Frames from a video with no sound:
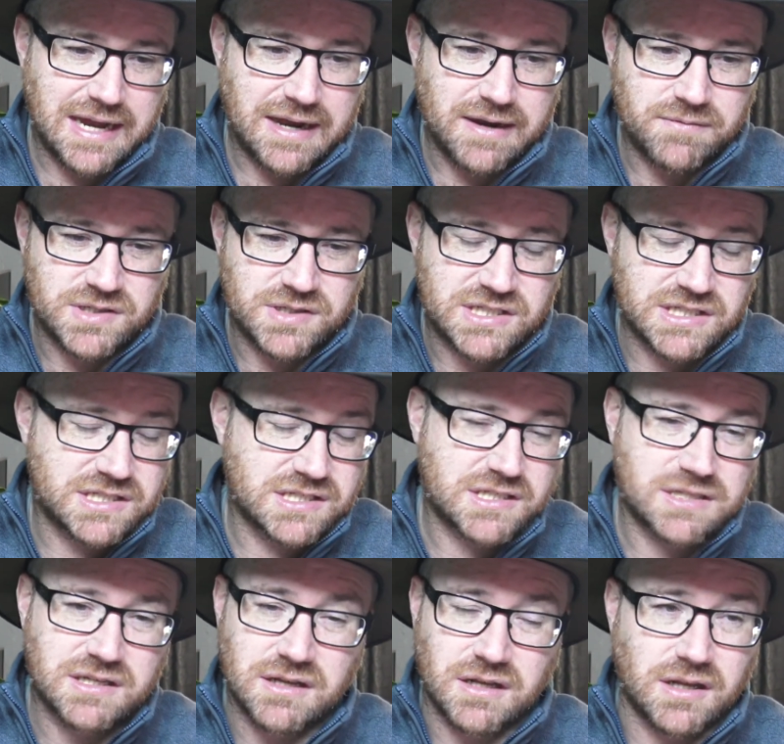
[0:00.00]
which is
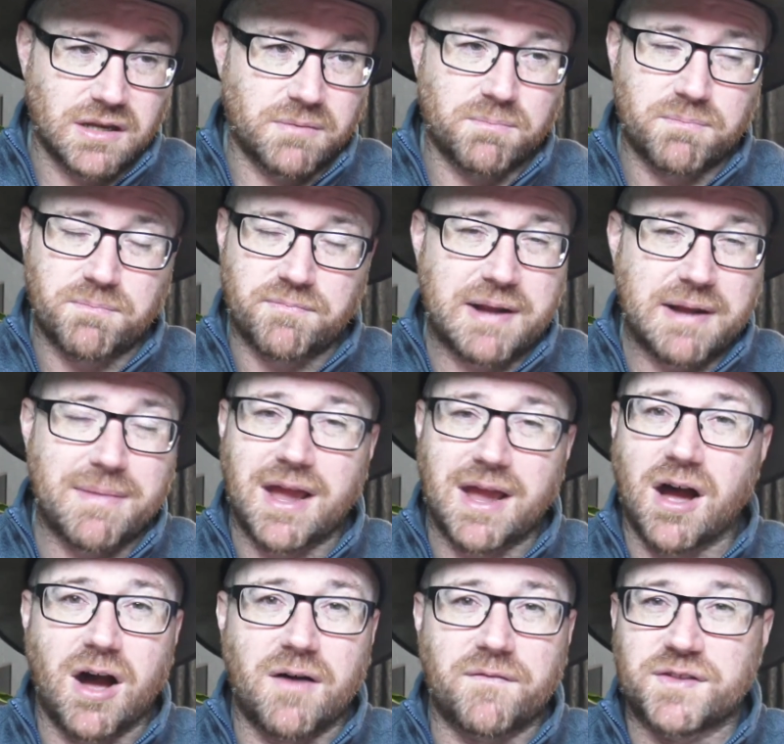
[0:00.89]
going to break my
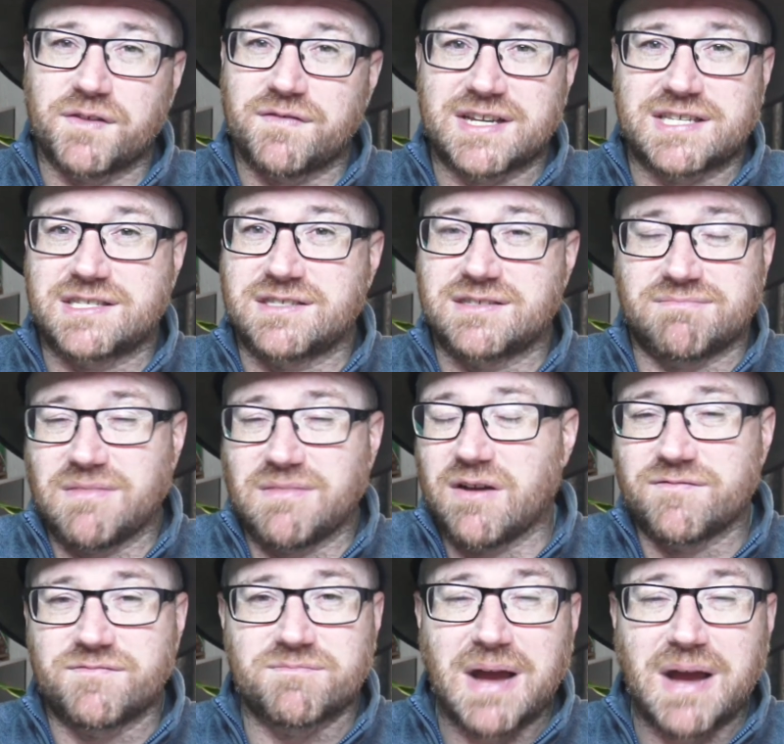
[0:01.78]
heart for the rest
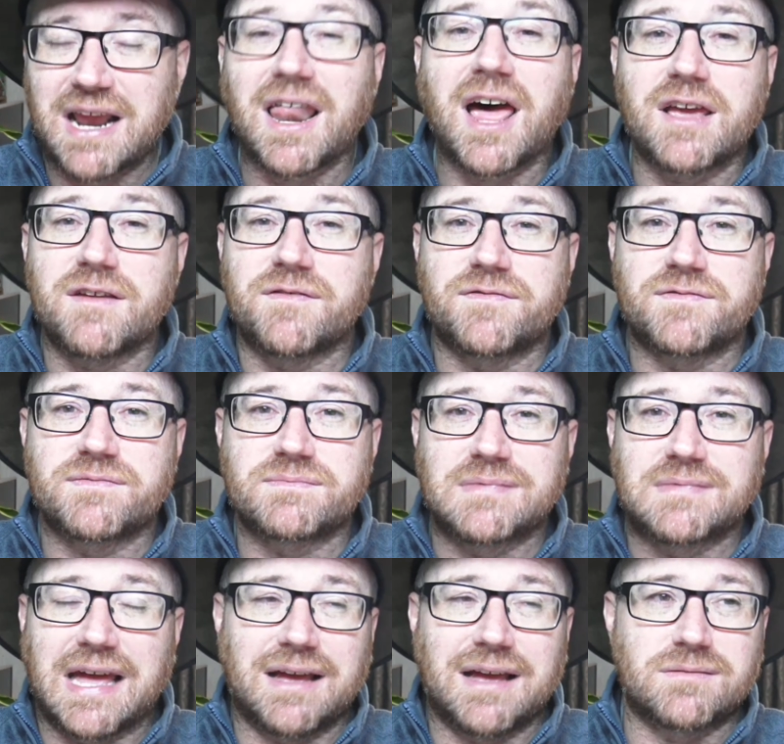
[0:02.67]
of my life
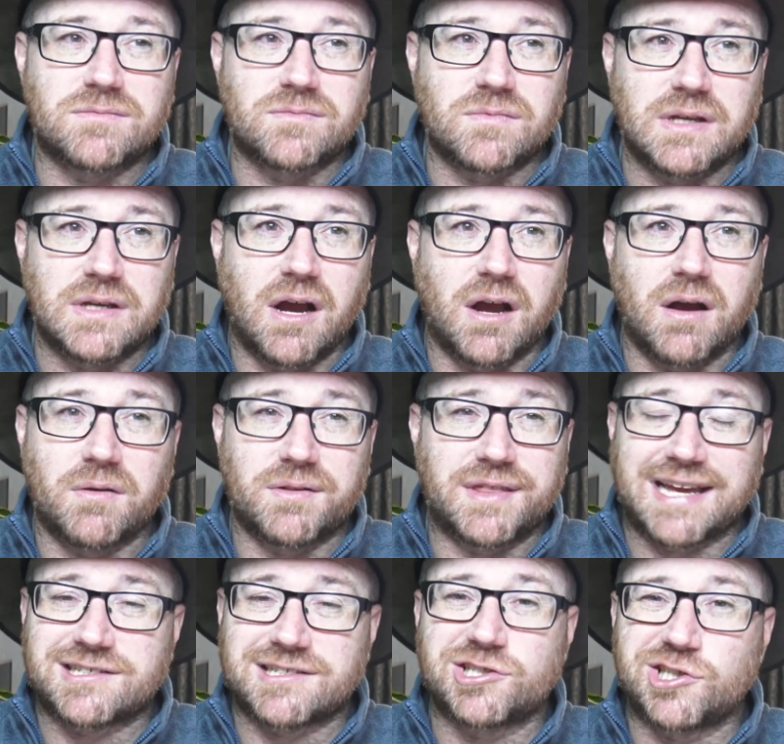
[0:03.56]
that we are
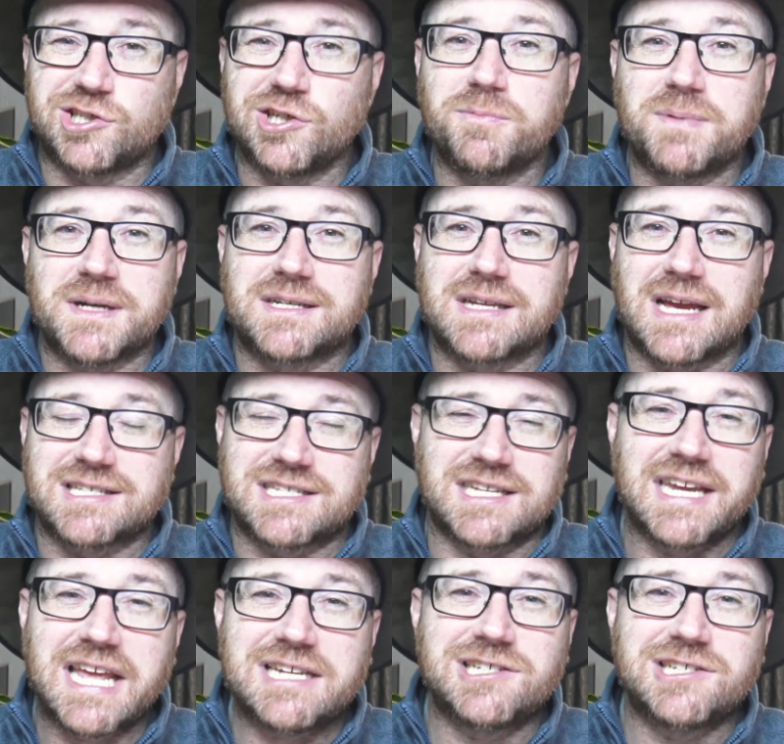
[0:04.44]
that stupid as a
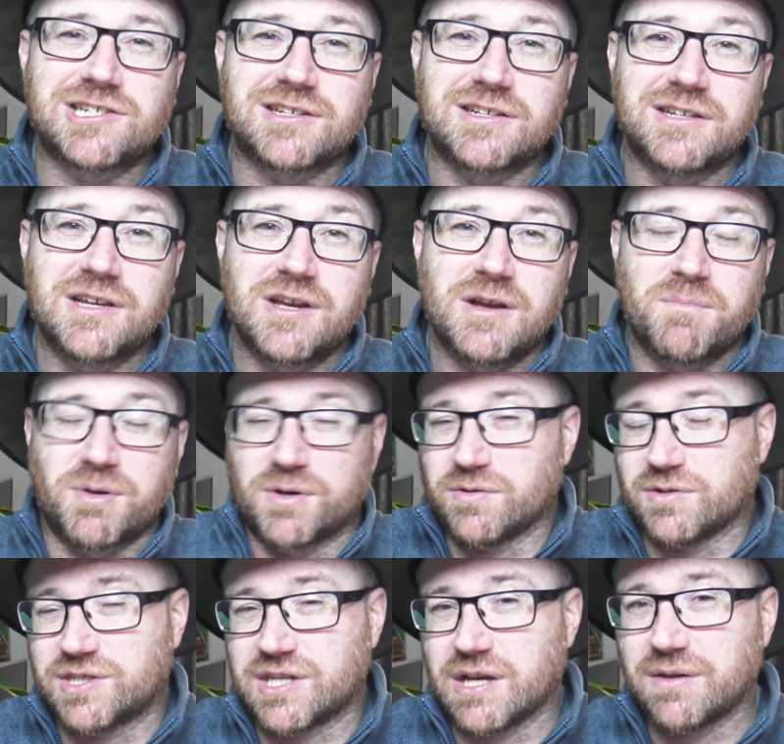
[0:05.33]
nation, but
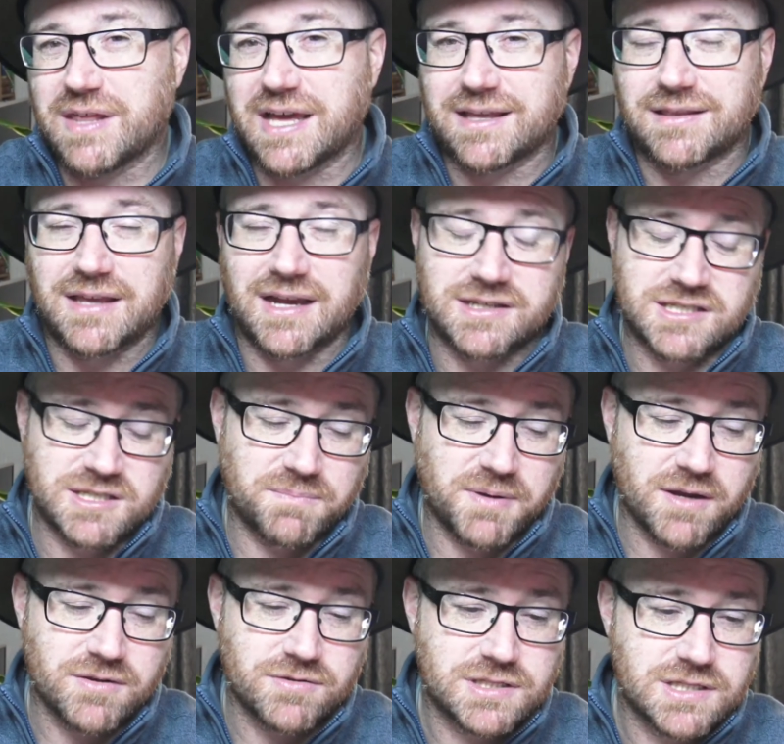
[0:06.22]
also that I
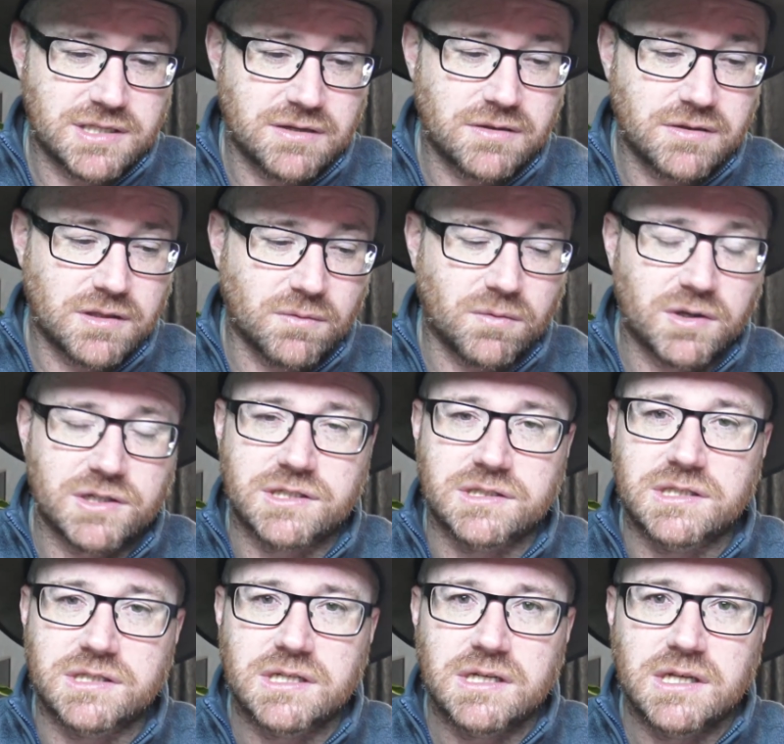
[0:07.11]
suppose that there
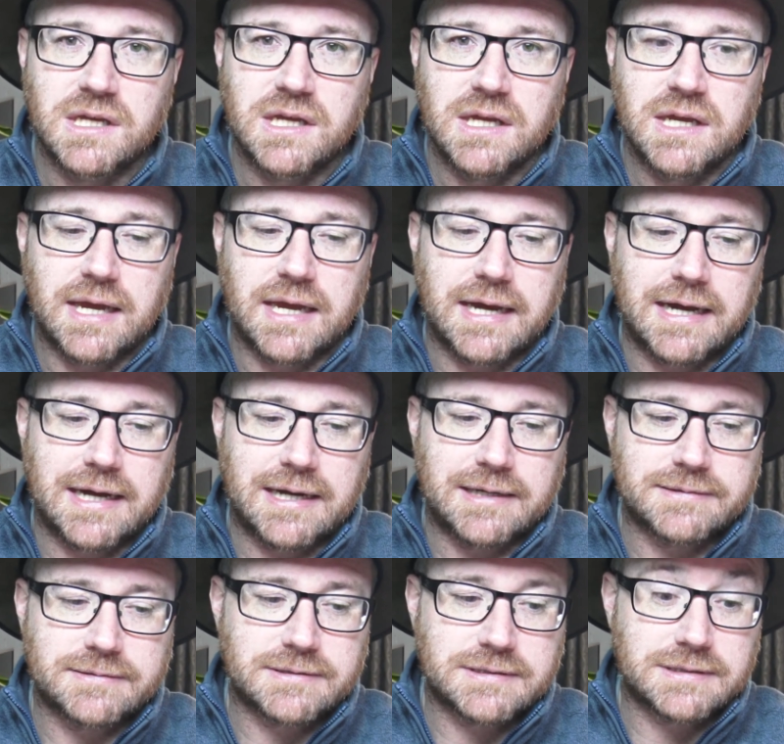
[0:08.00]
wasn't
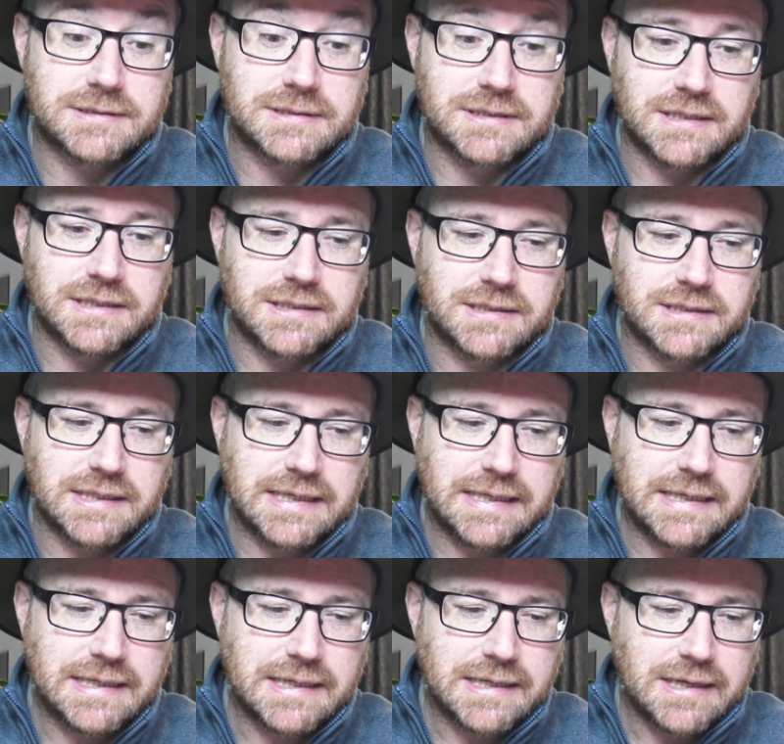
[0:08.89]

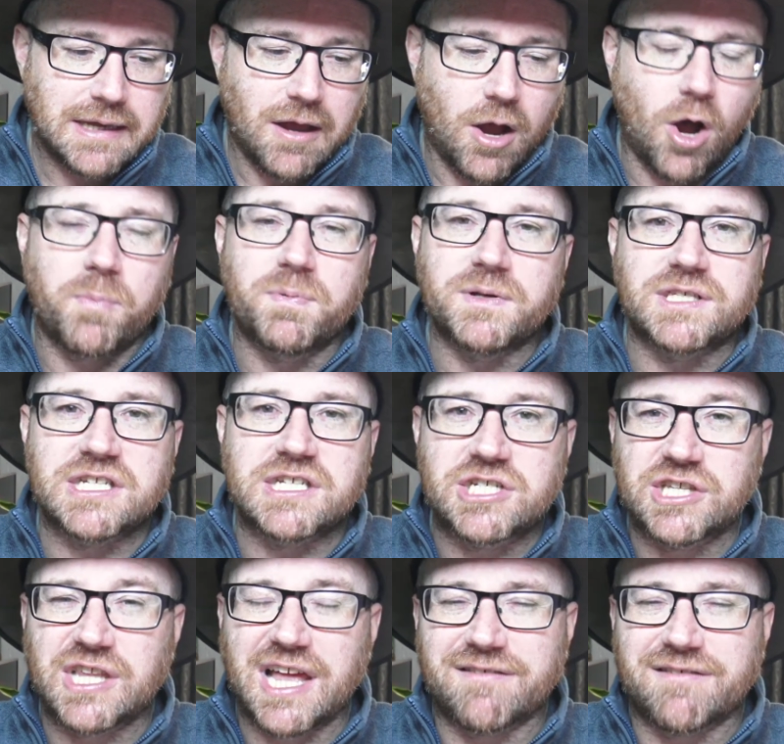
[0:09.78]
the
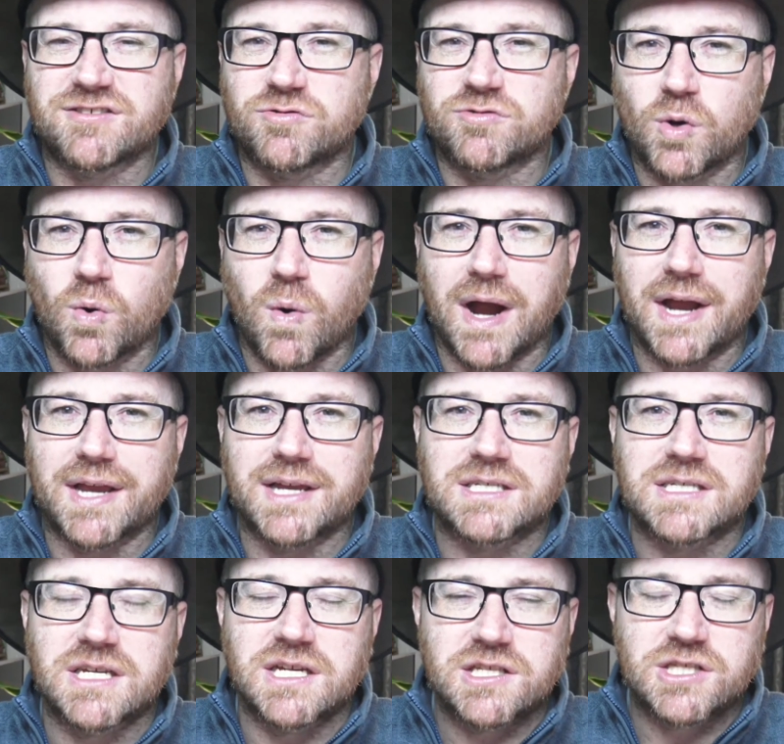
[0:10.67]
opposition that was
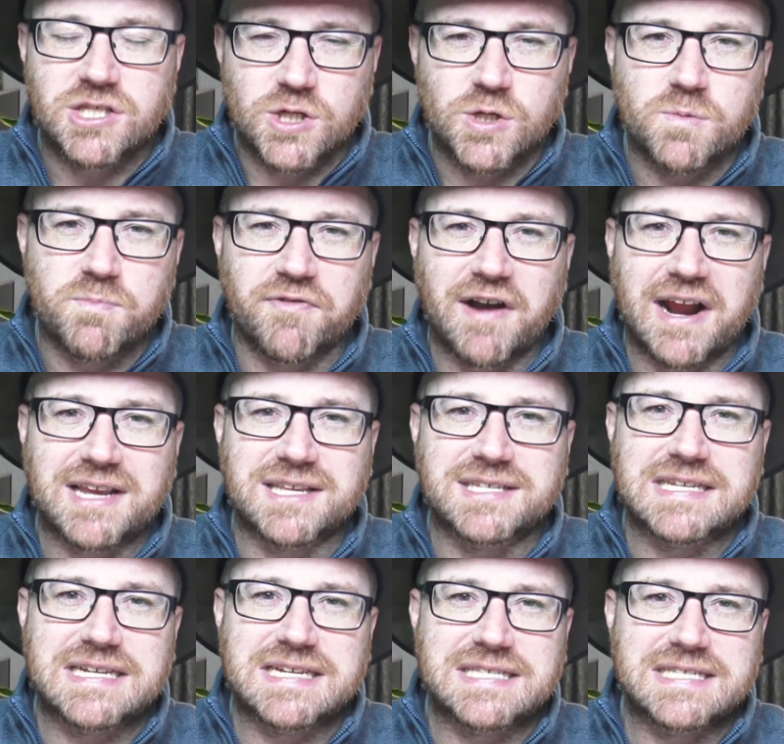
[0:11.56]
required to
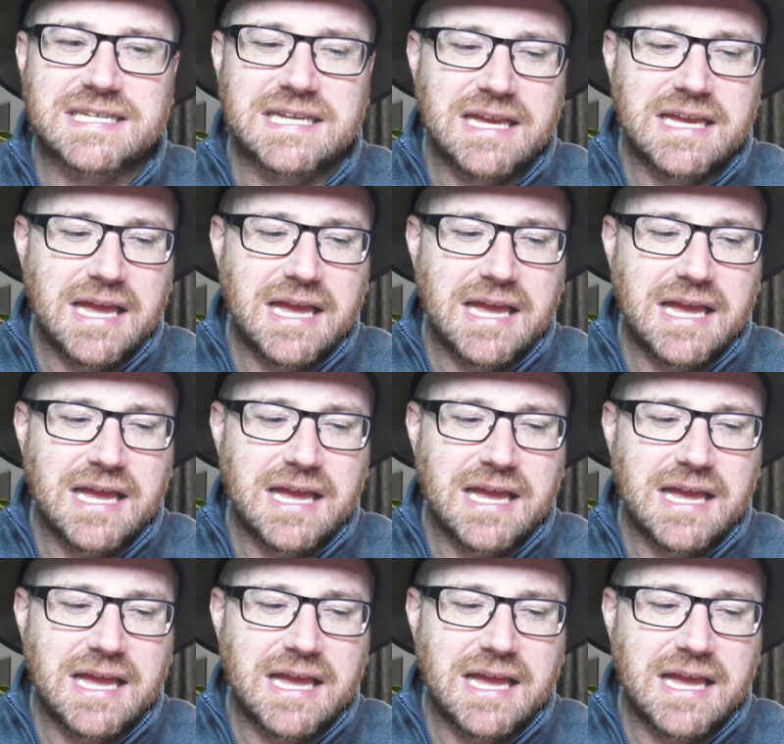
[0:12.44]
Brexit